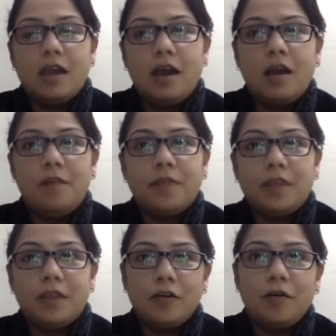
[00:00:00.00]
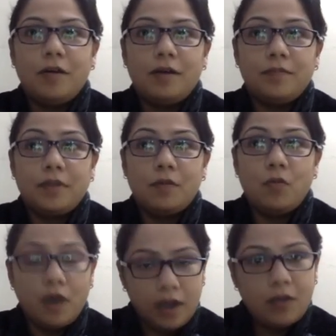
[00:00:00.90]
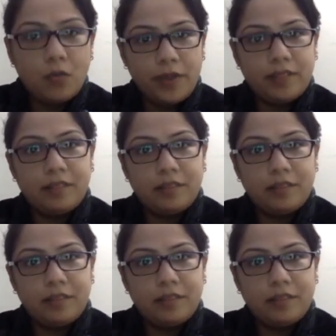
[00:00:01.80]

Um, you know, work with